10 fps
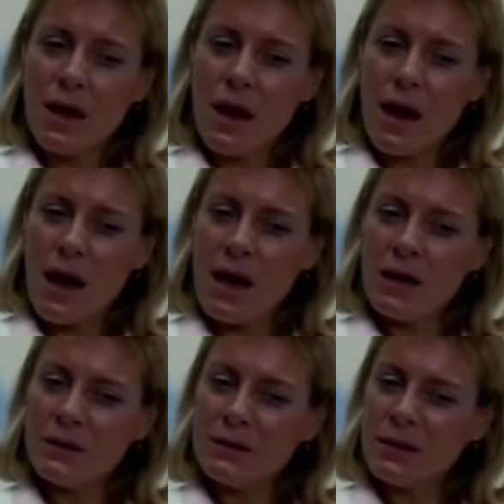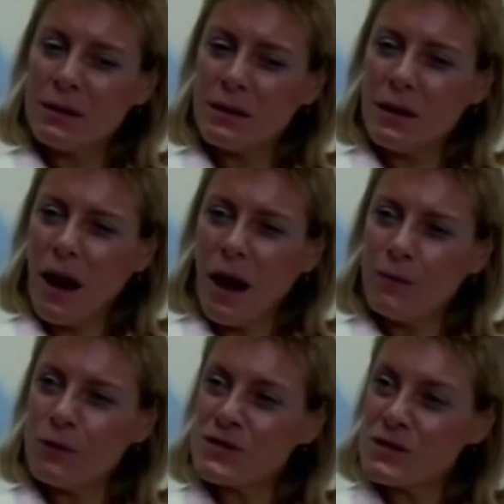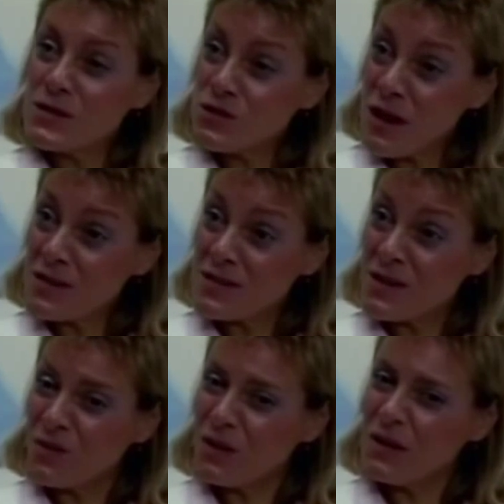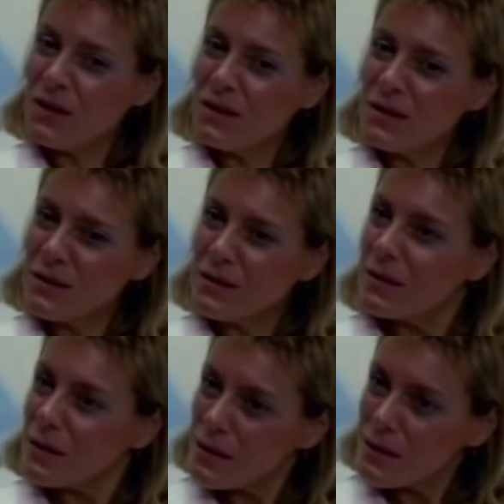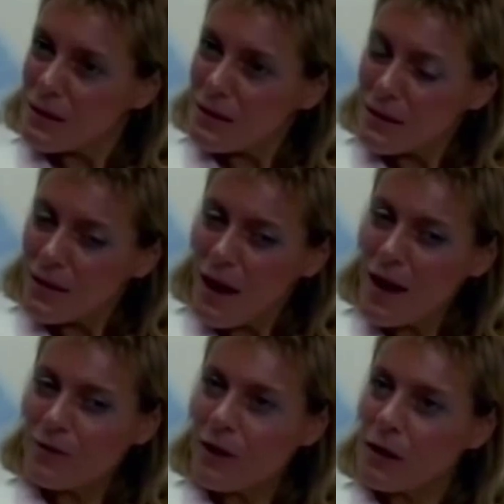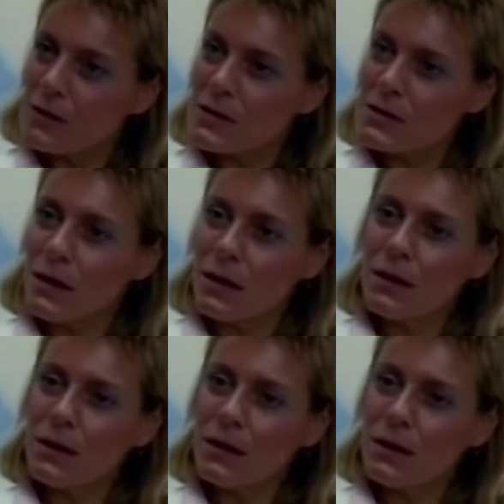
And I was distressed that we didn't have an answer.